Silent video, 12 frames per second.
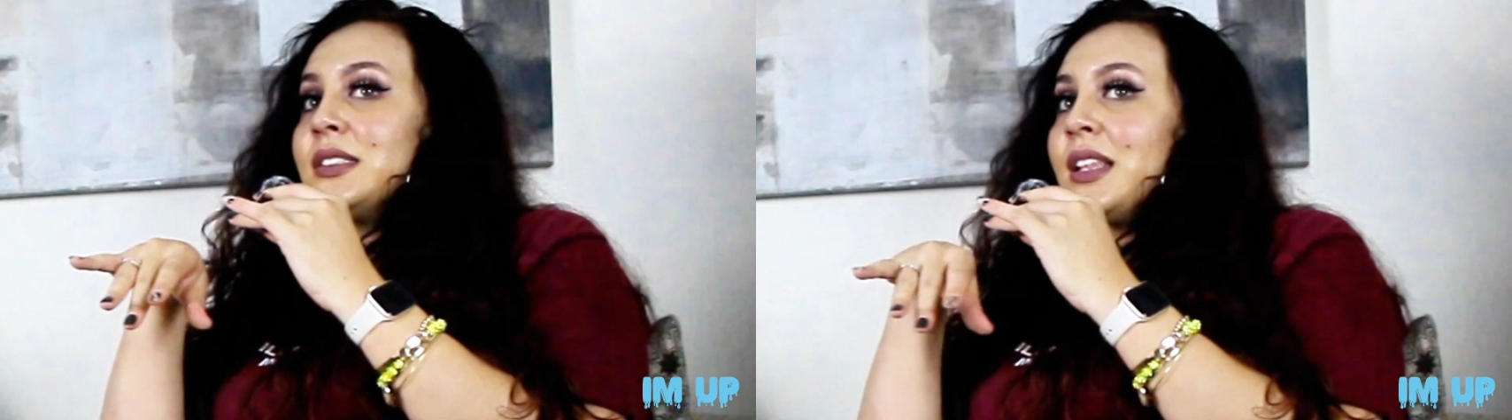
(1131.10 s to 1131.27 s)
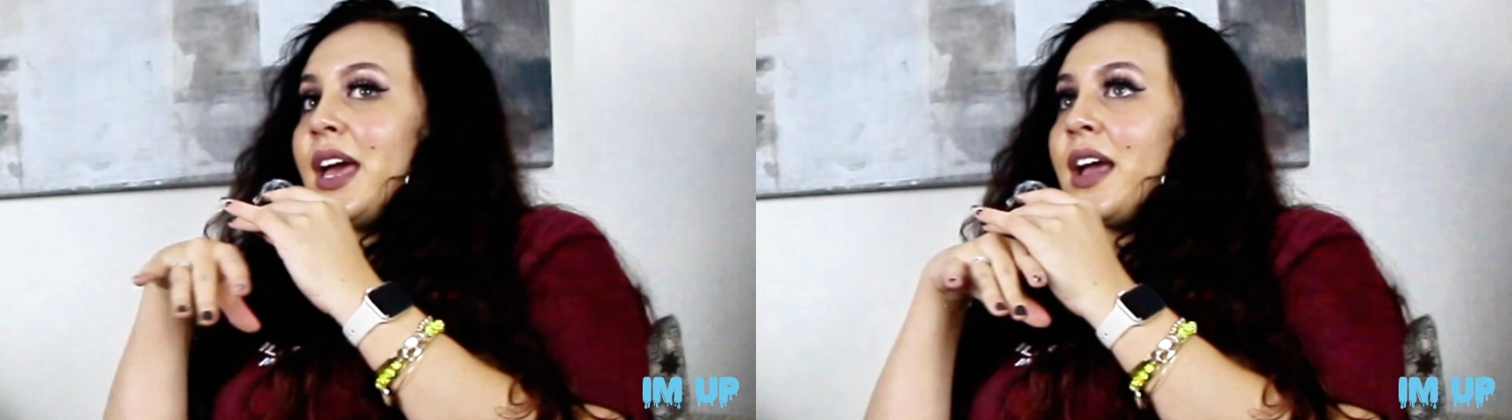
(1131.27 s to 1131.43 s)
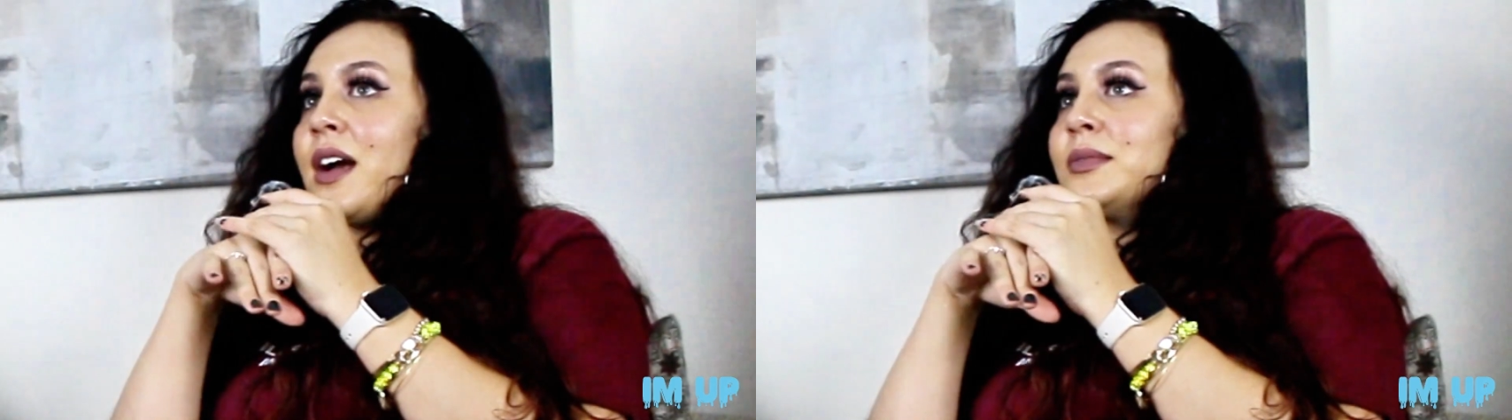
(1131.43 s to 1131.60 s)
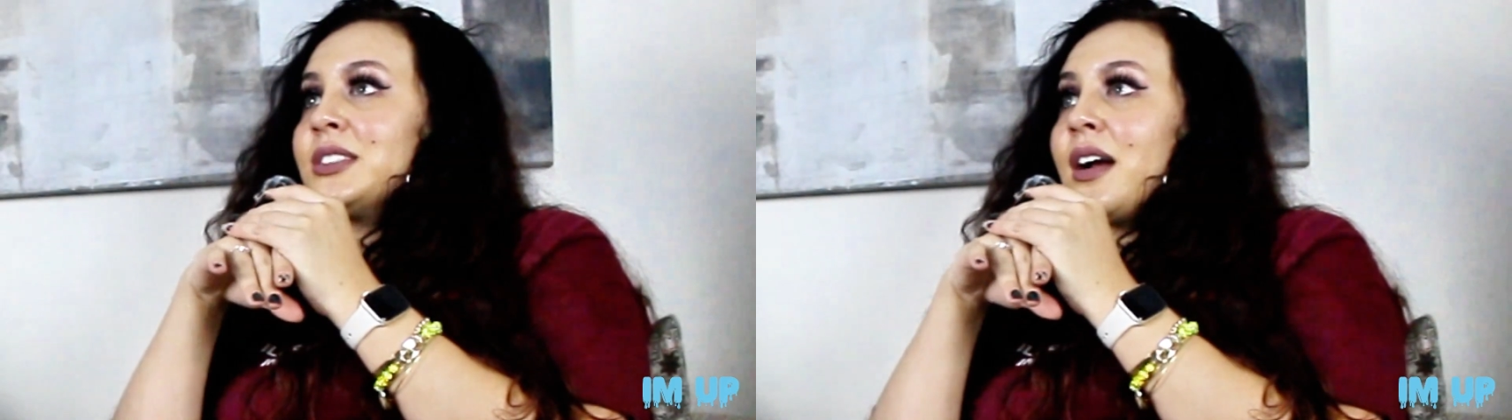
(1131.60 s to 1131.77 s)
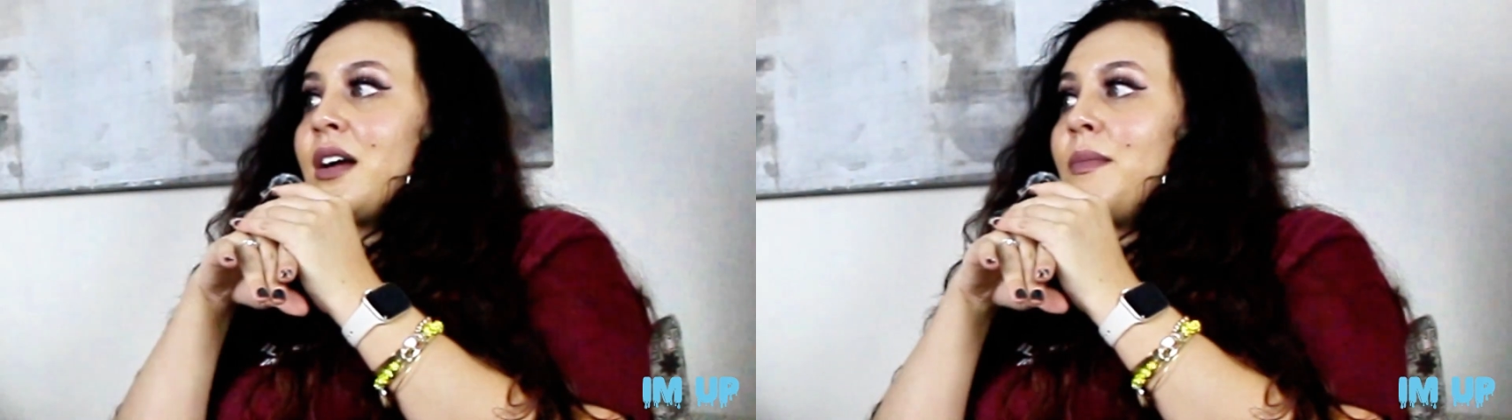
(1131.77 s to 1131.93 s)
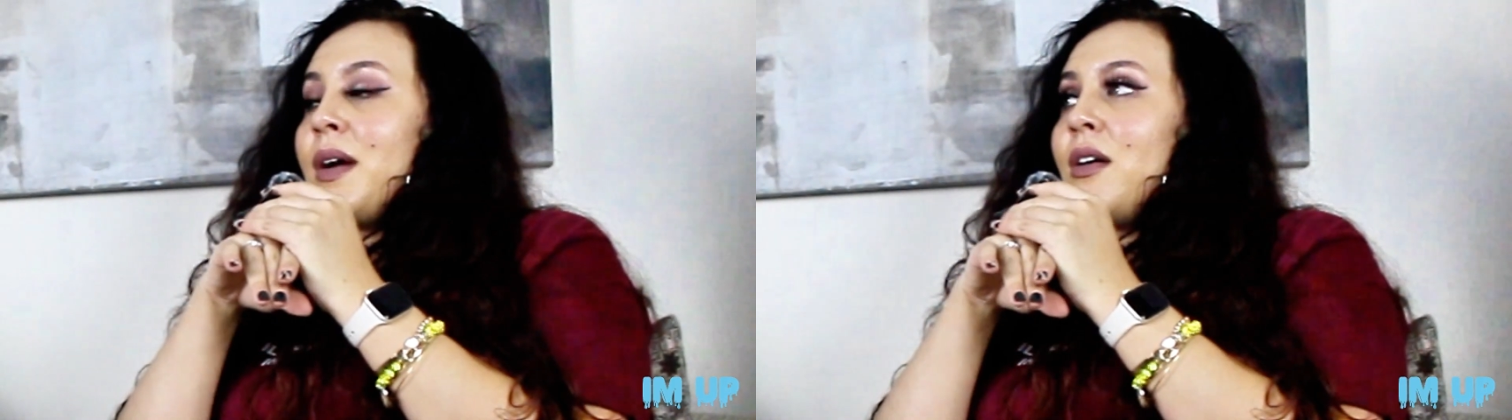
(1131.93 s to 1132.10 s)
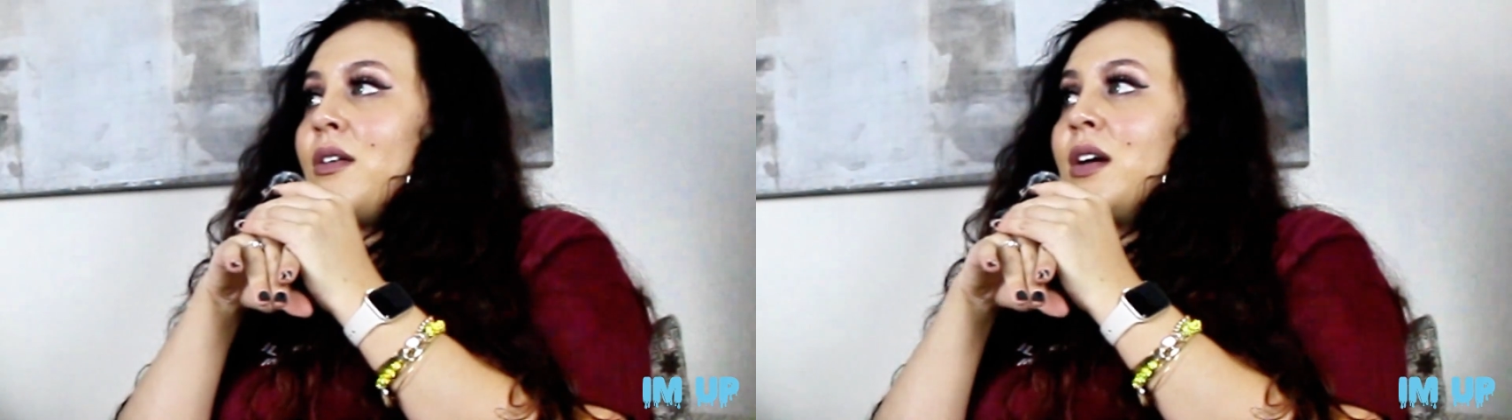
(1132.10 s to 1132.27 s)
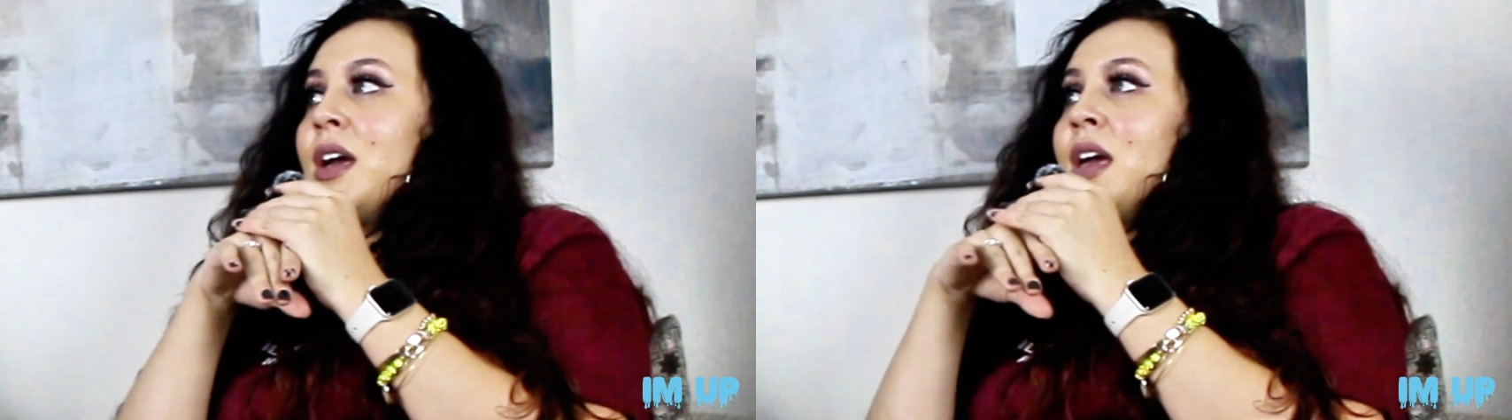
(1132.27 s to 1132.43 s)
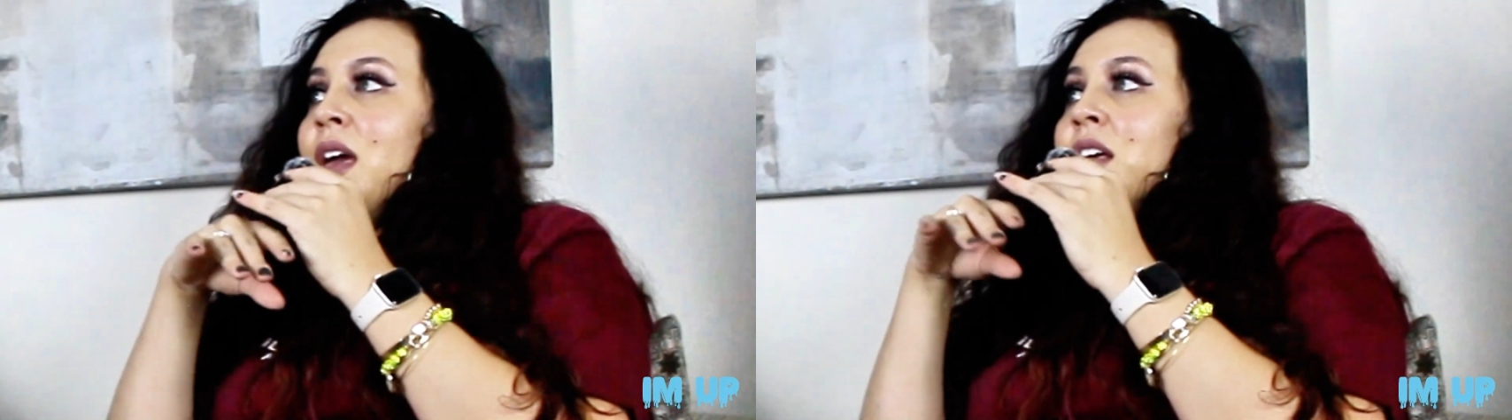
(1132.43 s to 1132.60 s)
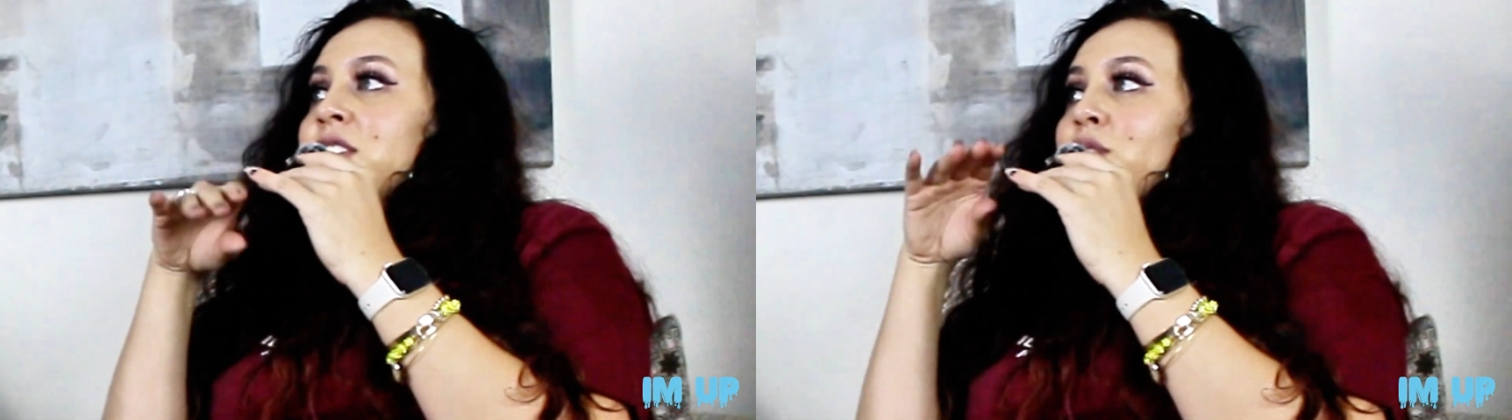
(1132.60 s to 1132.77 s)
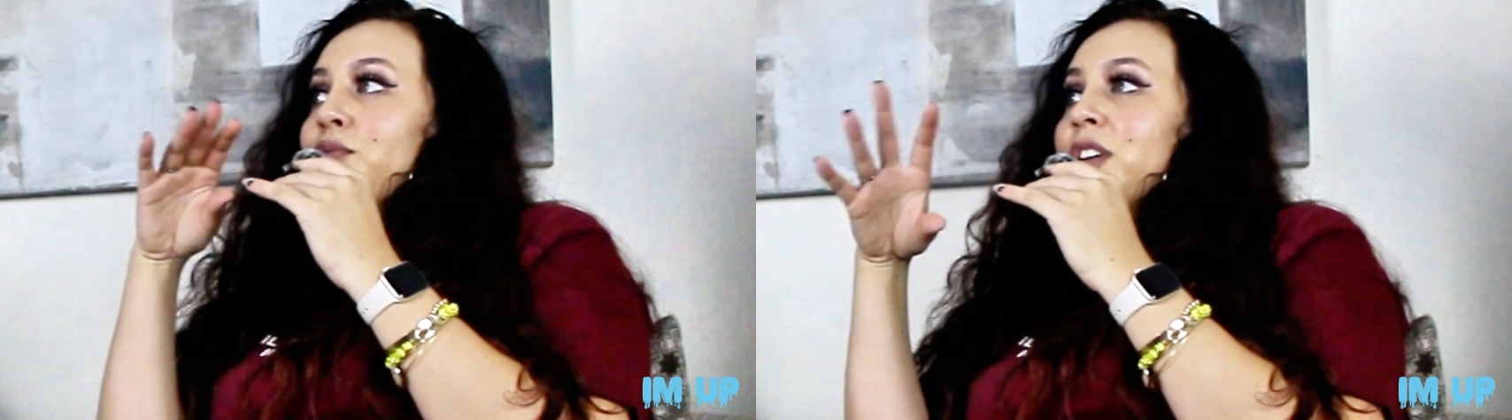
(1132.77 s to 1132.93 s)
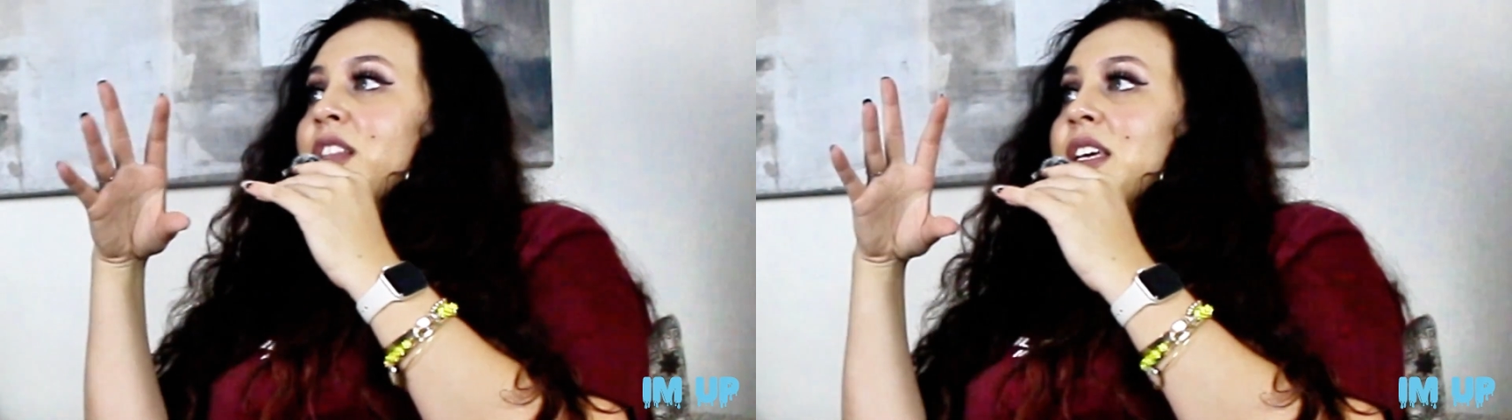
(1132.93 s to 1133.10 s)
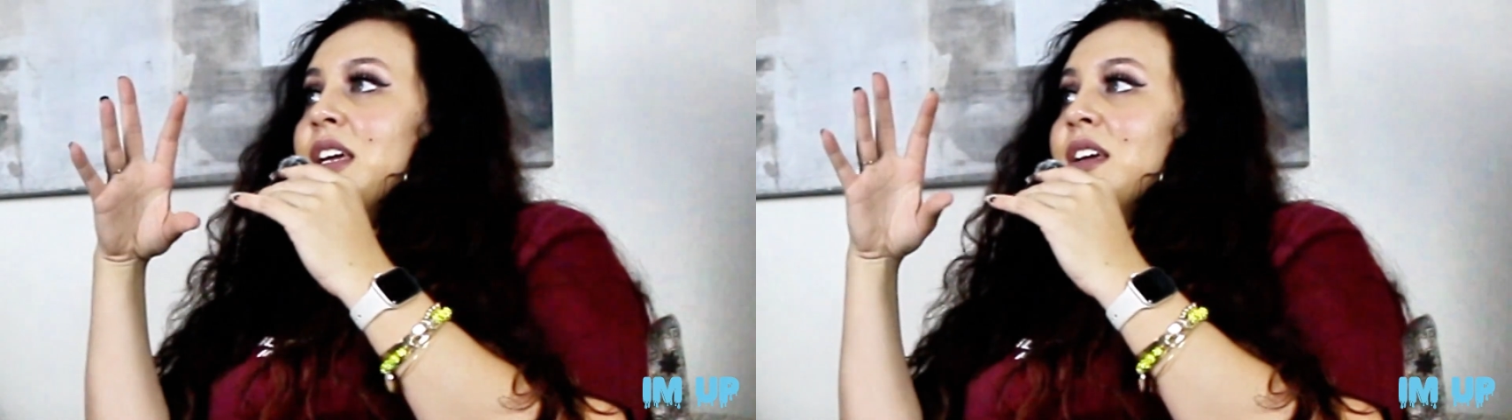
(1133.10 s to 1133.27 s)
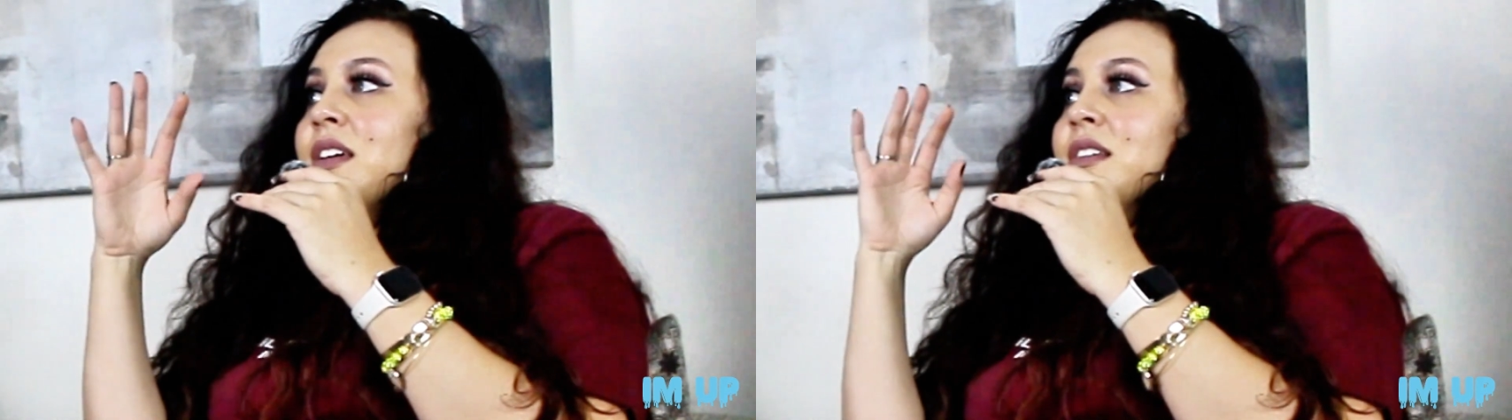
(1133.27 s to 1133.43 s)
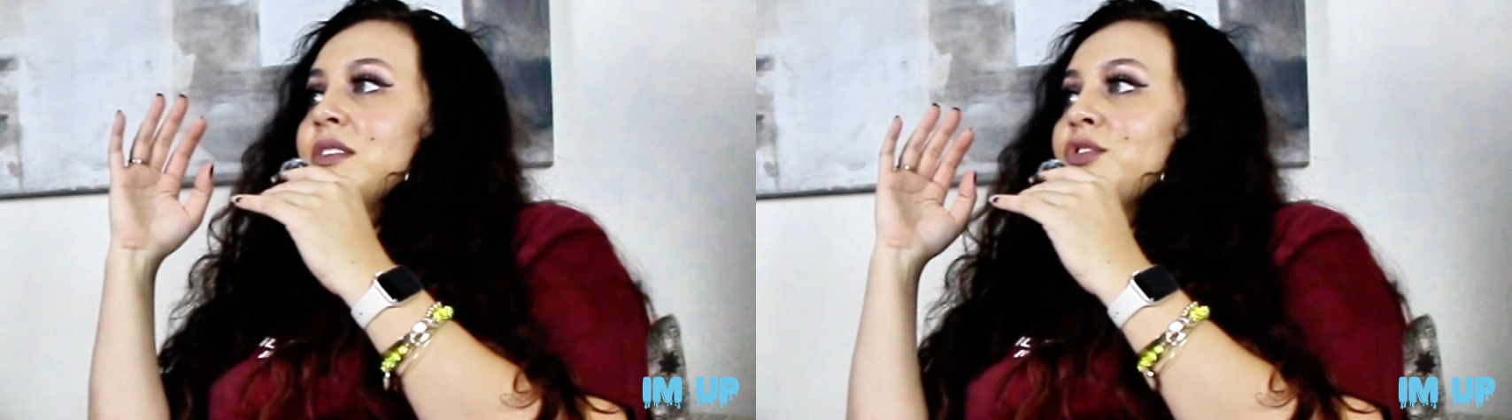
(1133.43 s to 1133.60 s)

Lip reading: Like, I'm talking about, to really